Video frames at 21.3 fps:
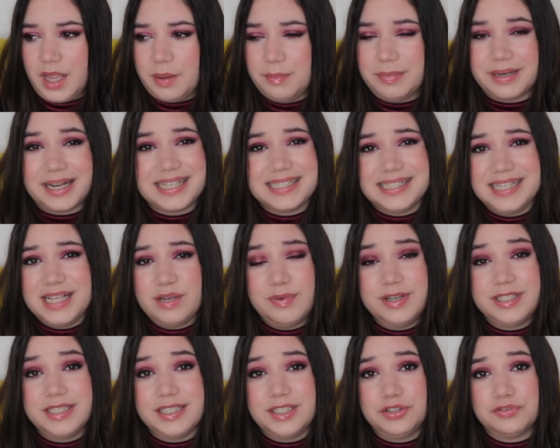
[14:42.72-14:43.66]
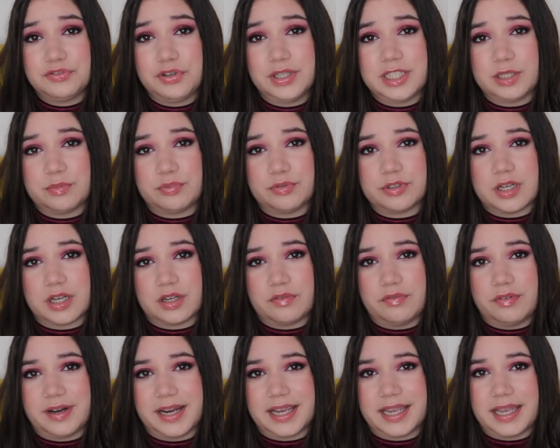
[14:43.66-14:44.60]
But I still wanted to roll in a product
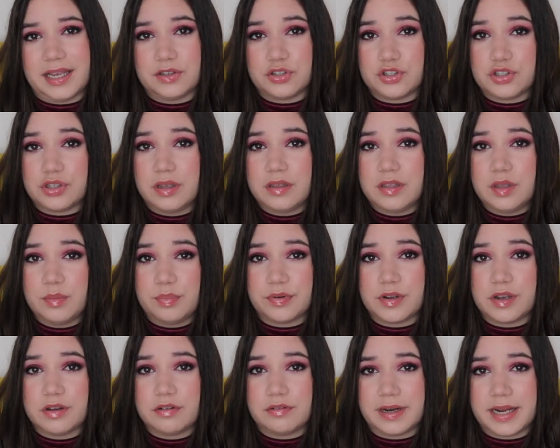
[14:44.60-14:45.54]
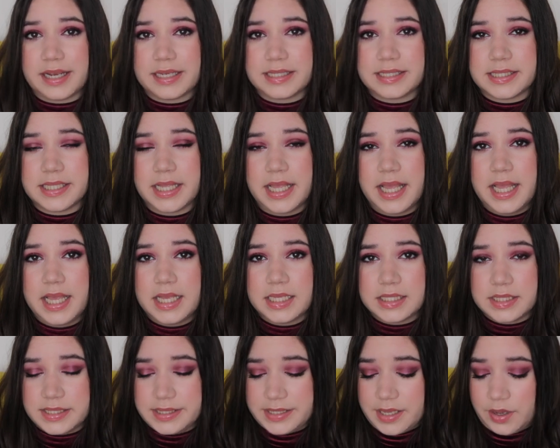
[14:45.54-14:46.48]
where I can show you progress.
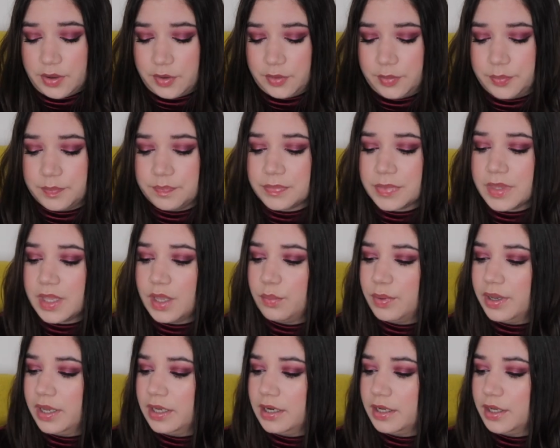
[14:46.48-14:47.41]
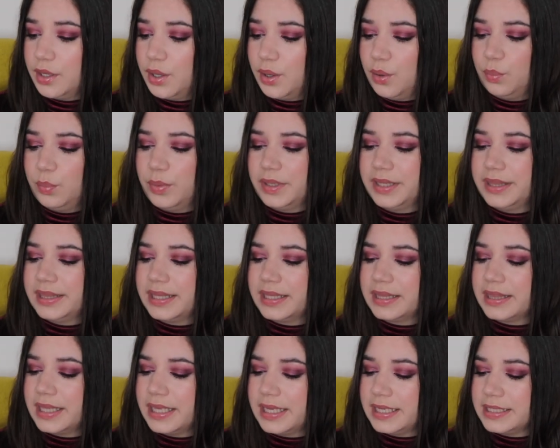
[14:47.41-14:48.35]
So we're gonna go
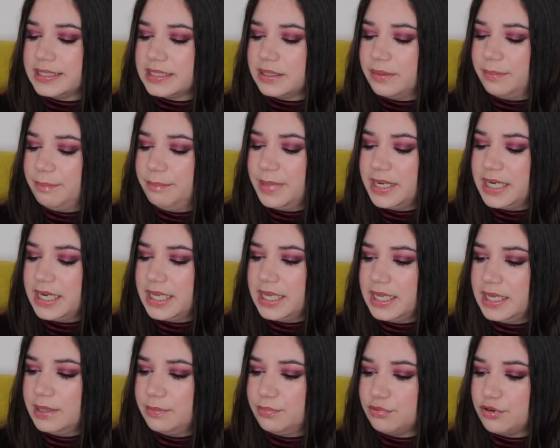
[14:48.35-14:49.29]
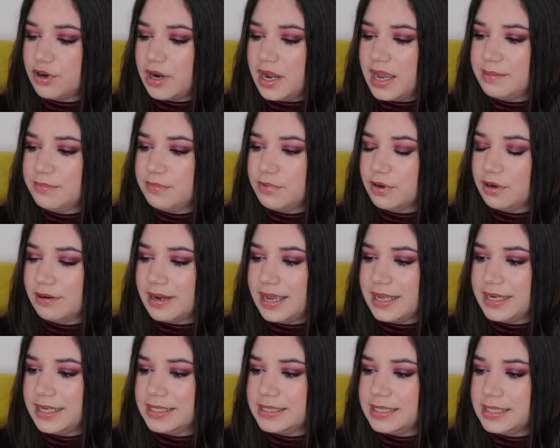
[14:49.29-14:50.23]
with this mini primer,
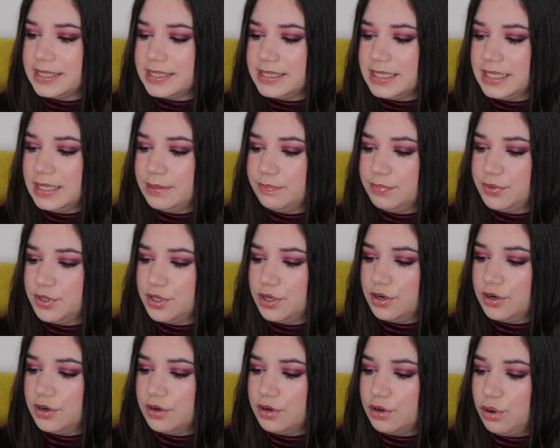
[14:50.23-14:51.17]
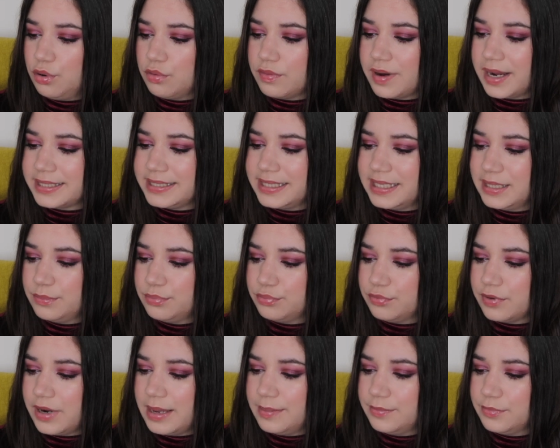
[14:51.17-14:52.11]
and this is the Pure Correcting
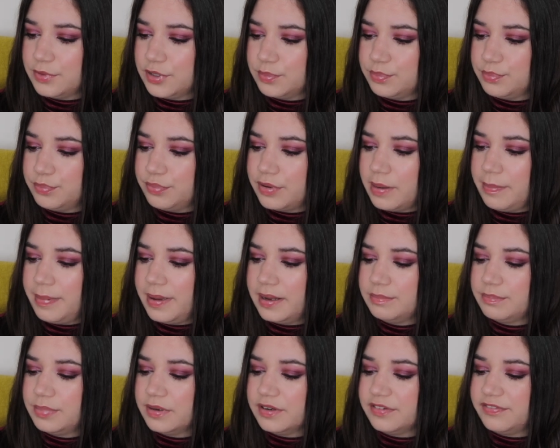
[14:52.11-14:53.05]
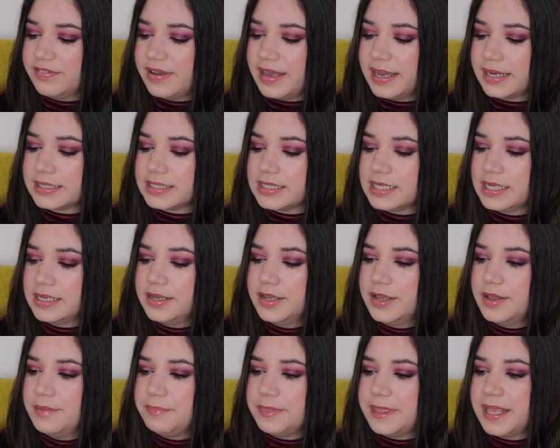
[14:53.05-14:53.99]
Primer Prep and Perfect
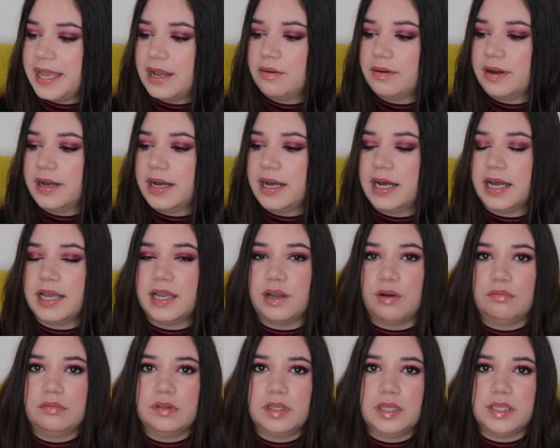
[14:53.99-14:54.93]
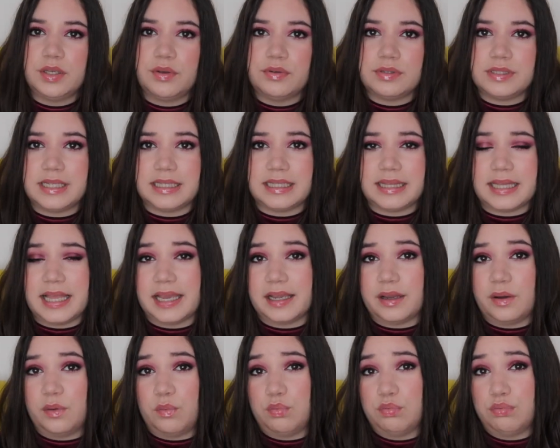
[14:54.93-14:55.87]
Now, I only use it
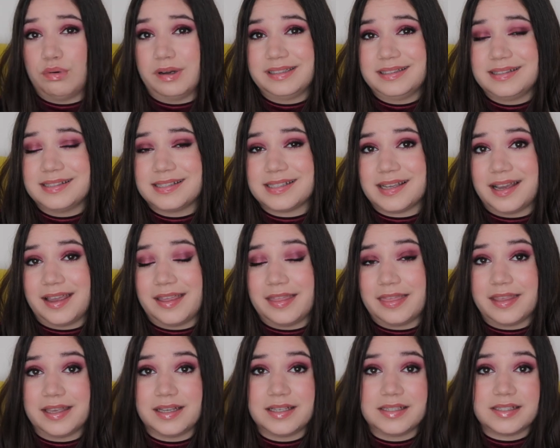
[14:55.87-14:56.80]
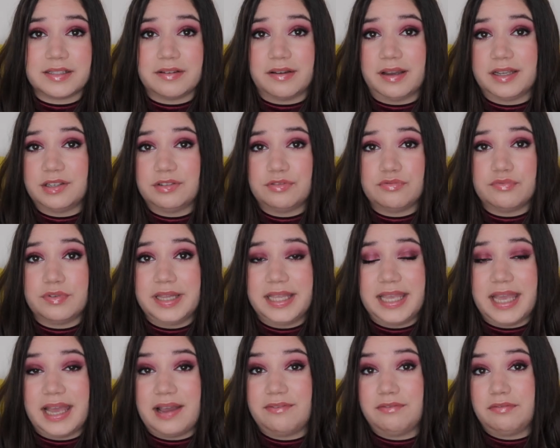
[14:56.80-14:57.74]
like once, I think, so I don't
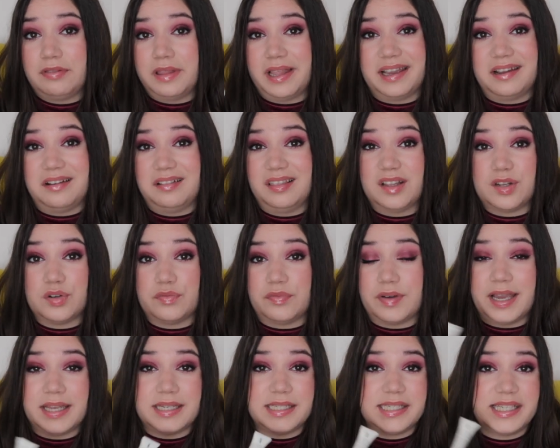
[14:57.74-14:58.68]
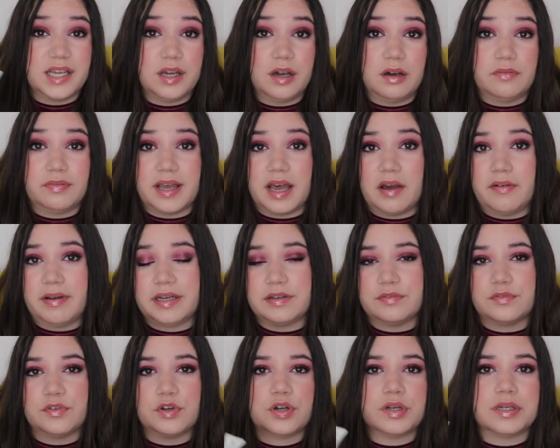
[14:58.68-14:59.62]
really have like a lot of idea of how
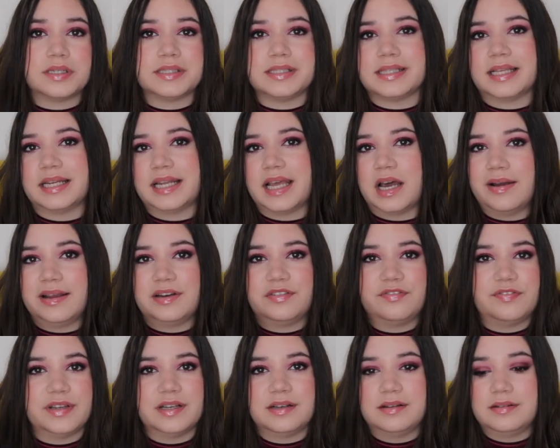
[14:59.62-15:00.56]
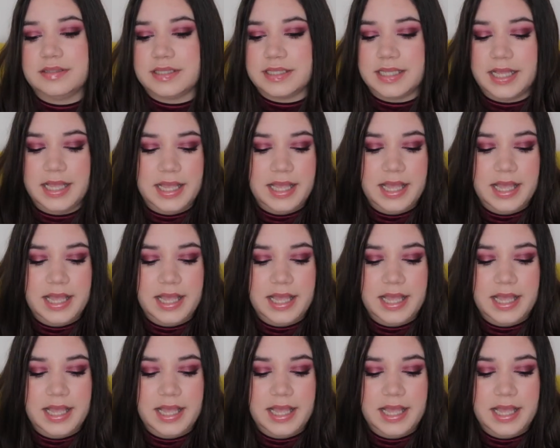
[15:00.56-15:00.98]
it works and how it feels